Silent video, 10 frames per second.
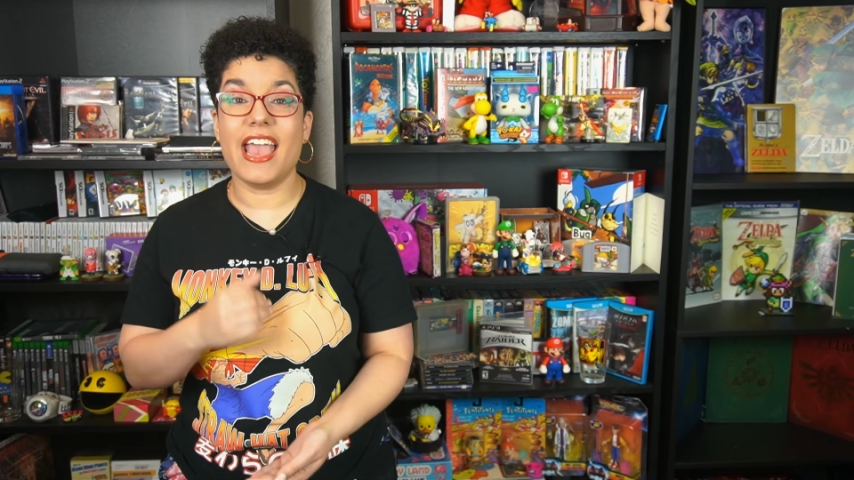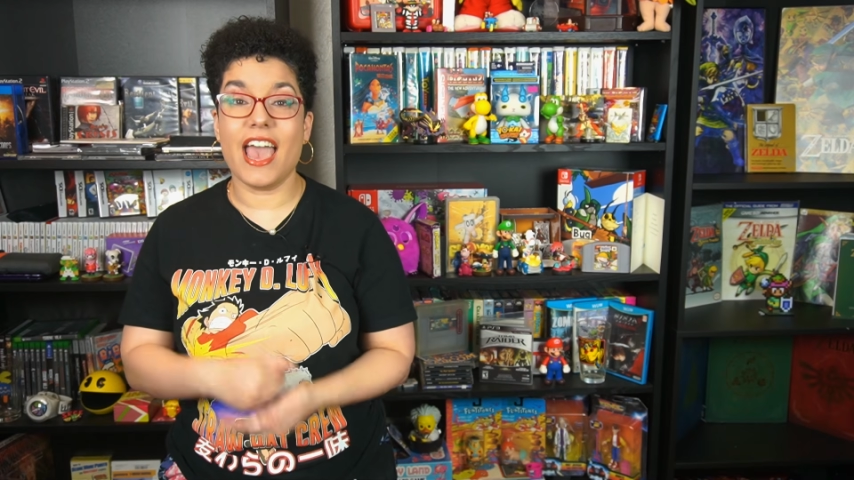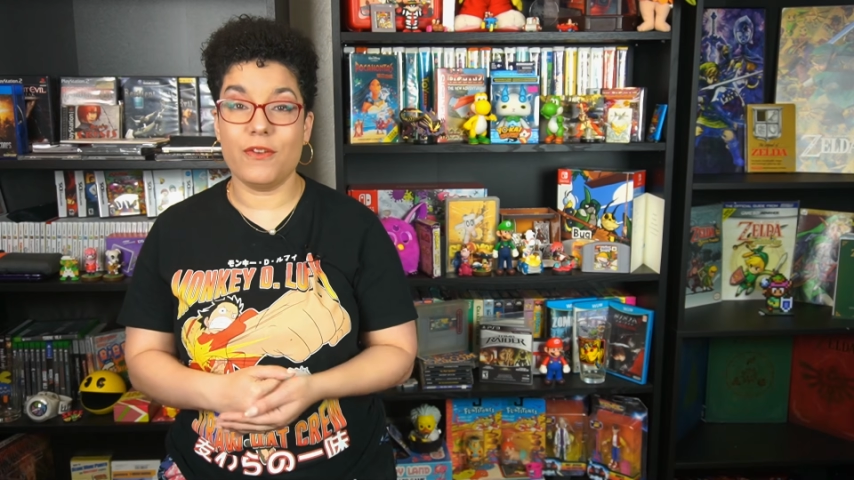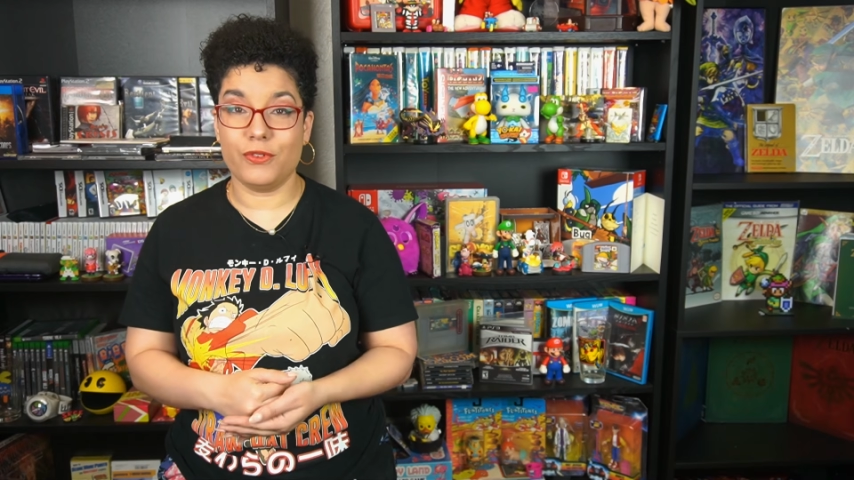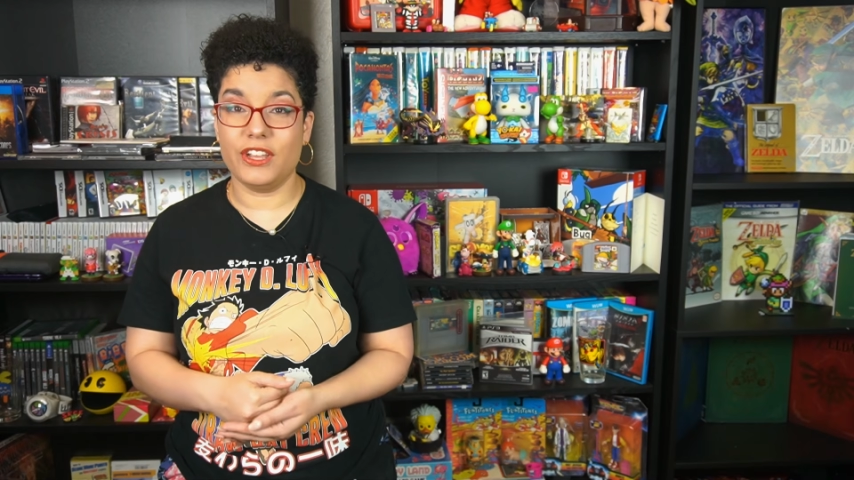
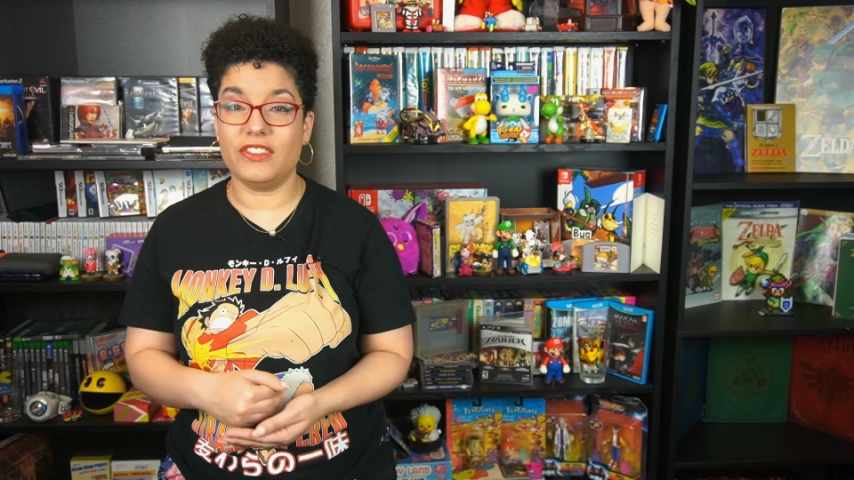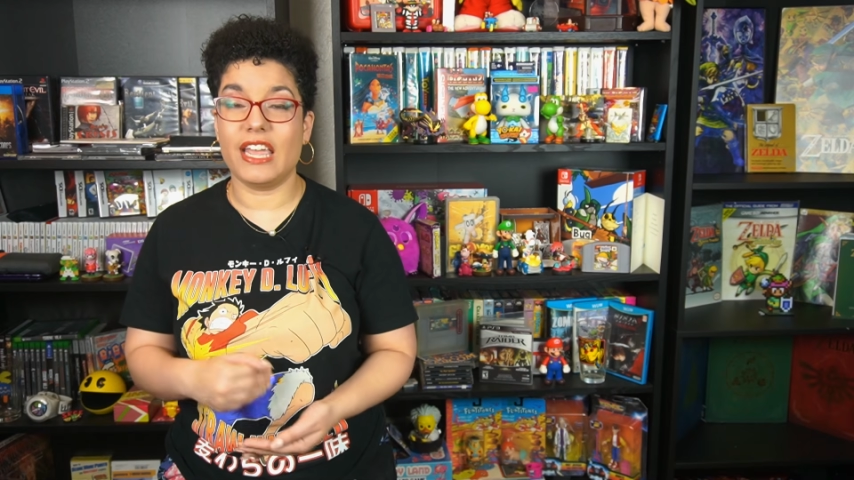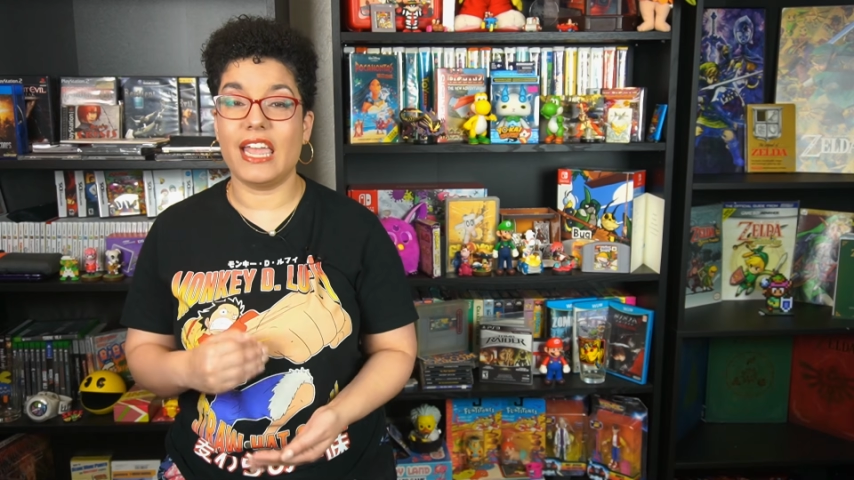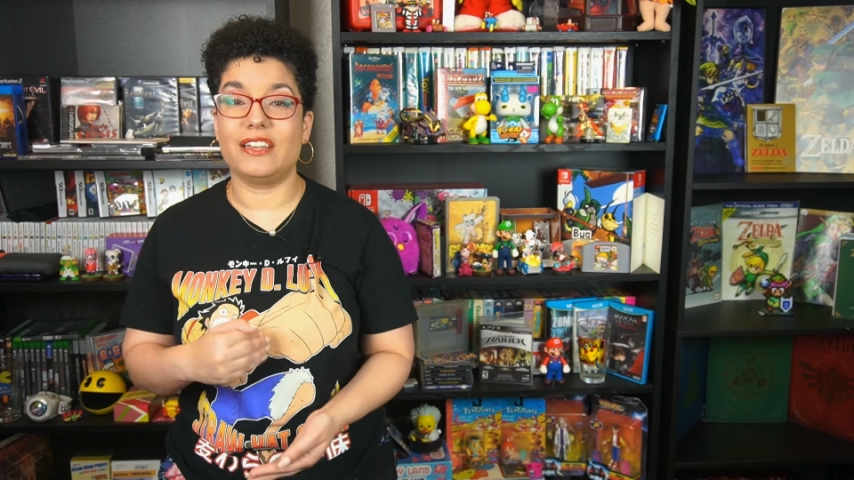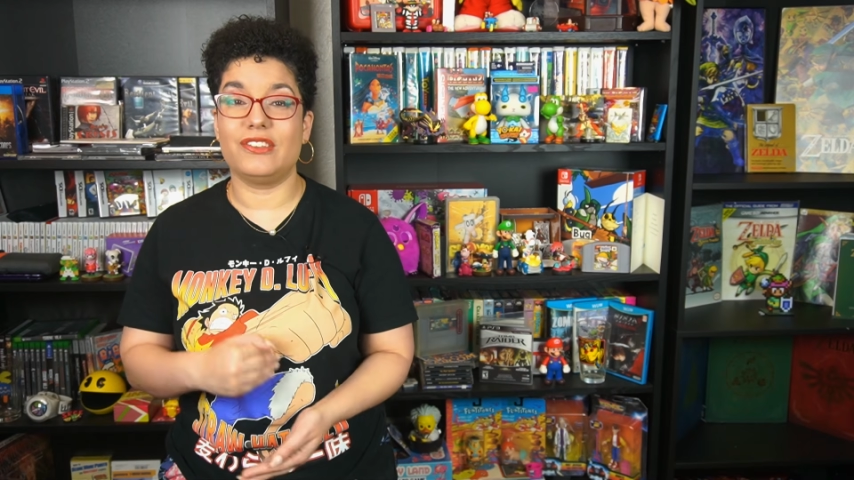
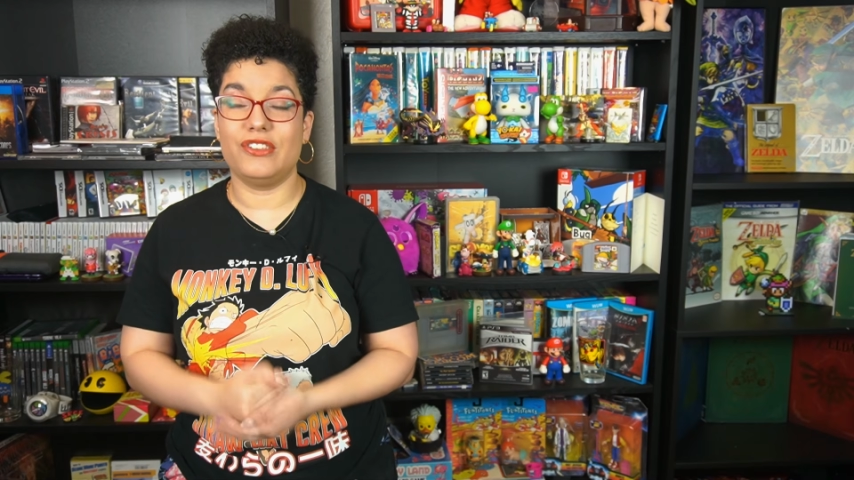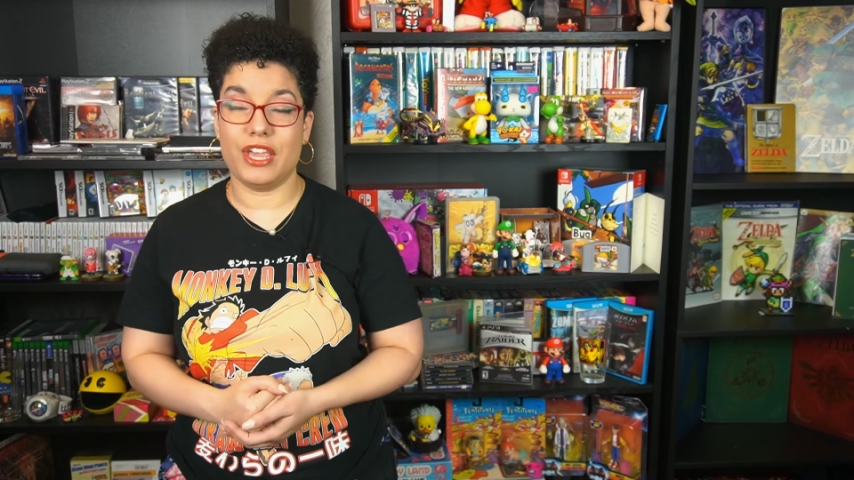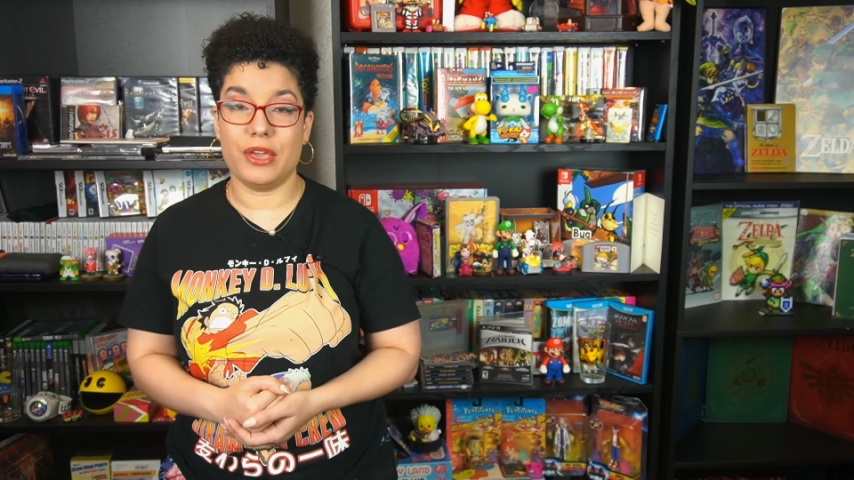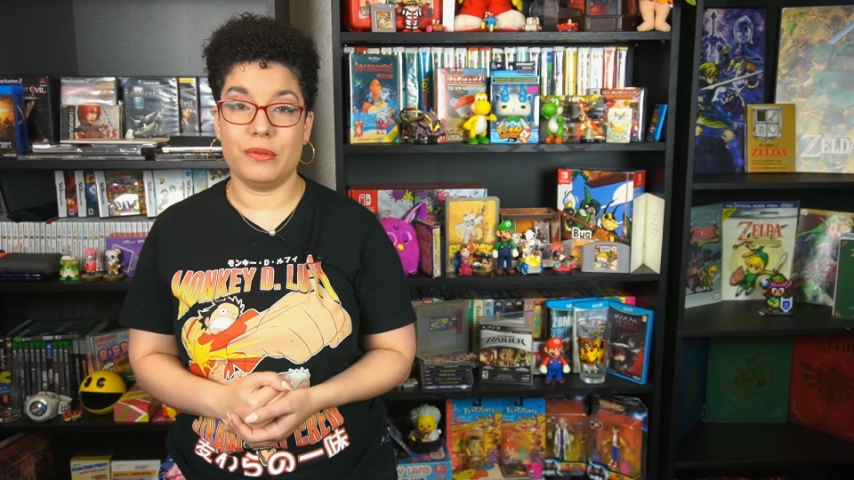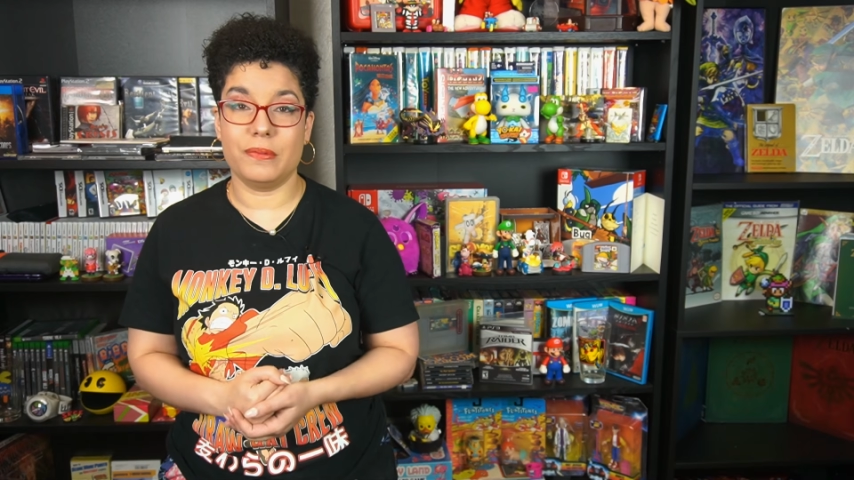everything to you.